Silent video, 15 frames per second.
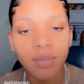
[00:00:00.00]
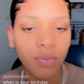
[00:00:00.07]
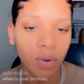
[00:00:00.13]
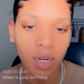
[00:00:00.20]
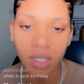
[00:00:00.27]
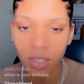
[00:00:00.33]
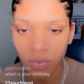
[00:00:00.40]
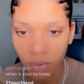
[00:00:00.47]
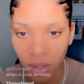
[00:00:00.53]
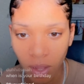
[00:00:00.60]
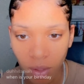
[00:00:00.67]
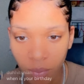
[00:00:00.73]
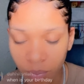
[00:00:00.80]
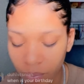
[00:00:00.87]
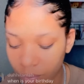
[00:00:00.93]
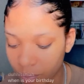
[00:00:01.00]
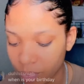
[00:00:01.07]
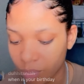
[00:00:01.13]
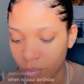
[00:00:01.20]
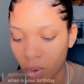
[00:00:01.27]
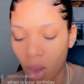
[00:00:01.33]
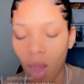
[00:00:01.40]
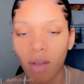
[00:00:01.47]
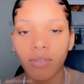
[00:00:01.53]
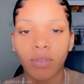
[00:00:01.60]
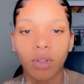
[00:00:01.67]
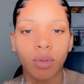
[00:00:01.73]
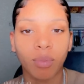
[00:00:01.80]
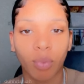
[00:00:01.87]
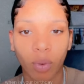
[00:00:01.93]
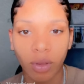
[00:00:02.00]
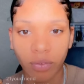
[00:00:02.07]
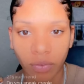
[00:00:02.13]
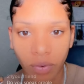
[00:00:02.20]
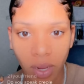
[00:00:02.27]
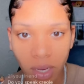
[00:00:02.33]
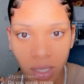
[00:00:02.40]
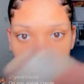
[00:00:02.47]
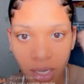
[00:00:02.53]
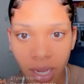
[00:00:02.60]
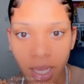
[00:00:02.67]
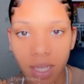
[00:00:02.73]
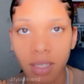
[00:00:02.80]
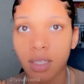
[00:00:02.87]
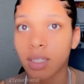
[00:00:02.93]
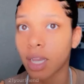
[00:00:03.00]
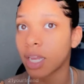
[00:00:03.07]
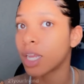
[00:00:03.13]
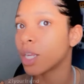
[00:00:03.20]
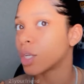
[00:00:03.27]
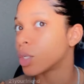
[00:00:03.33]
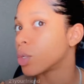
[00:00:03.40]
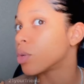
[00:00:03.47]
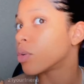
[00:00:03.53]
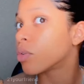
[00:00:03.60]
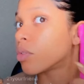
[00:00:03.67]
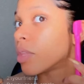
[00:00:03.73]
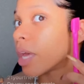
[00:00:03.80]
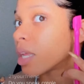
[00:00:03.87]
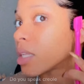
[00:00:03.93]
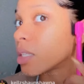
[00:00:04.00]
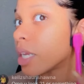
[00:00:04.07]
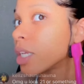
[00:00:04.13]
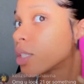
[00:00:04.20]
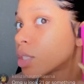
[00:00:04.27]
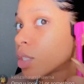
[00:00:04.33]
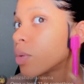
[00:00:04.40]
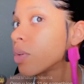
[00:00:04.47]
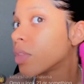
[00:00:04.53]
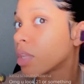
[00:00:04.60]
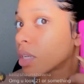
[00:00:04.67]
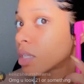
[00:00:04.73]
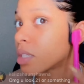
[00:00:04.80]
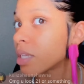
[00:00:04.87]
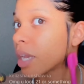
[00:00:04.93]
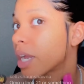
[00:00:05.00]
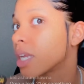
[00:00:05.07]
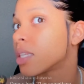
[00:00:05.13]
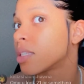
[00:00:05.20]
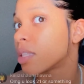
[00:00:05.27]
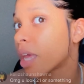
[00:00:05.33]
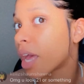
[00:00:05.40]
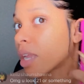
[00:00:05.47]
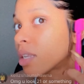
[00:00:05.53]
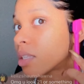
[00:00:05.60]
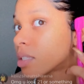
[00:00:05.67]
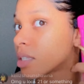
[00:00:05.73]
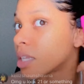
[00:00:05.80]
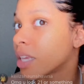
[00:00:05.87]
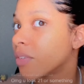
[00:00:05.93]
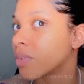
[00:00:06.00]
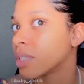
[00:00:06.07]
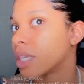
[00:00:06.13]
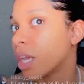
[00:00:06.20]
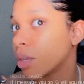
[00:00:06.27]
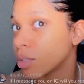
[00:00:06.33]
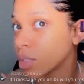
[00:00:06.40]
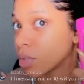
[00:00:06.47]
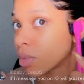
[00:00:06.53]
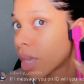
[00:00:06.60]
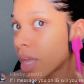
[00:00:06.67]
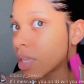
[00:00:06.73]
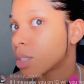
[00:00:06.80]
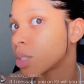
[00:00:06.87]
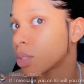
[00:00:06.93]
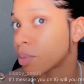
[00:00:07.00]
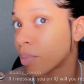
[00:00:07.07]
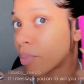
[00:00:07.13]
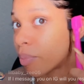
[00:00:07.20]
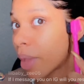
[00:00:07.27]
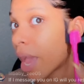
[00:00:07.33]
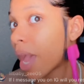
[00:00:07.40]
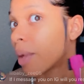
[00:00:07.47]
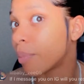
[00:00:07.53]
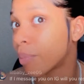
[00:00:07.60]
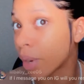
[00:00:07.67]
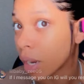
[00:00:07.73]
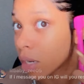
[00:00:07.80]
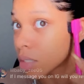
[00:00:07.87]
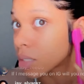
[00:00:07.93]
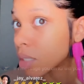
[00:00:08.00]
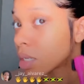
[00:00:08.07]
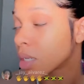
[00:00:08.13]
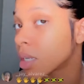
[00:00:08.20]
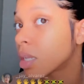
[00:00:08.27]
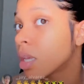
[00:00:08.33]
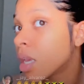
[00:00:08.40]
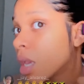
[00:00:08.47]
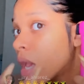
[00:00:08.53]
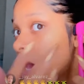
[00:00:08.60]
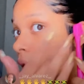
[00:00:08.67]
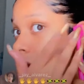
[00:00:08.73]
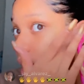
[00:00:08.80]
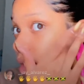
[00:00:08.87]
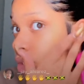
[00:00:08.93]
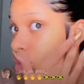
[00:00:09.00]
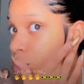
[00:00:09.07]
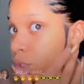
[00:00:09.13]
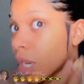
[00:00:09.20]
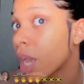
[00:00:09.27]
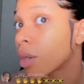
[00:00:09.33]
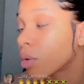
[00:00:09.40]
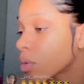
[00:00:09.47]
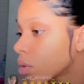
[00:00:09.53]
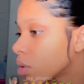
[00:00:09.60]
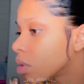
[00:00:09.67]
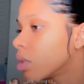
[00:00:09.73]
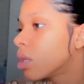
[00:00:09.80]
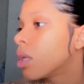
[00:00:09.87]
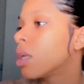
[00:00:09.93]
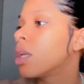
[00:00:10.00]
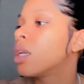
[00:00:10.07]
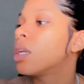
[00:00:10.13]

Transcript: First of all, awful boyfriend taste. Any dude that dates you and then decides that, even tells you that, it's just a bad person in general.